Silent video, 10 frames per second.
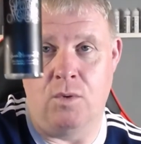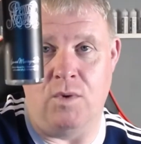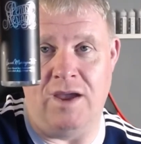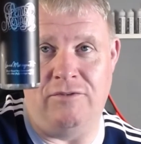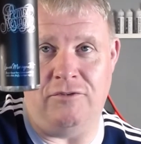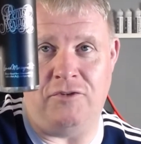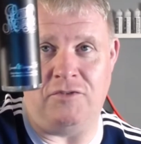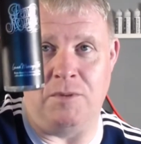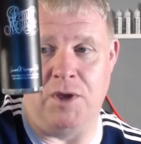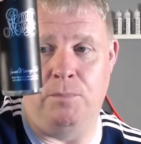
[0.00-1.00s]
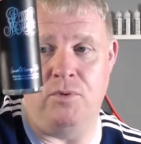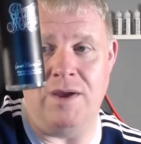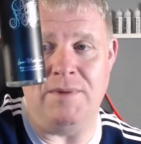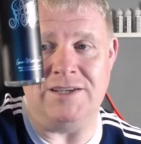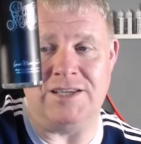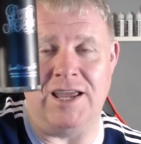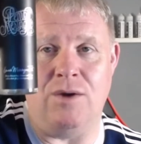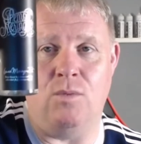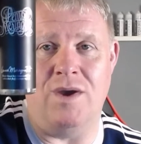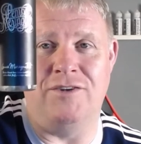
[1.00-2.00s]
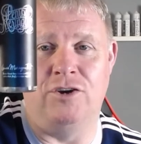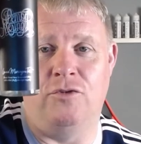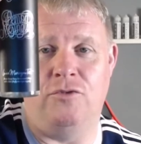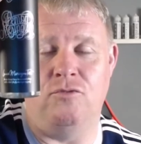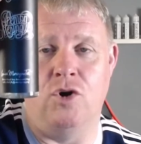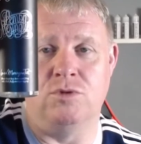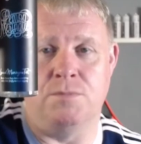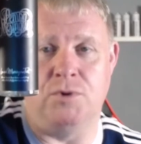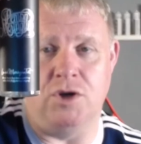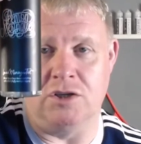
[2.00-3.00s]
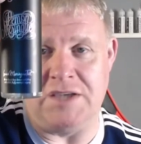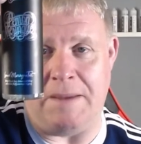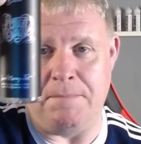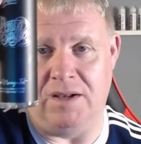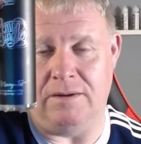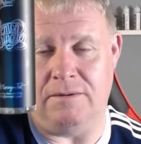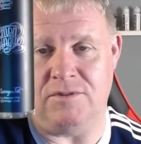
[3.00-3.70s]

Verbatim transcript: with 50ml premix in it with enough room to put your 10, mil,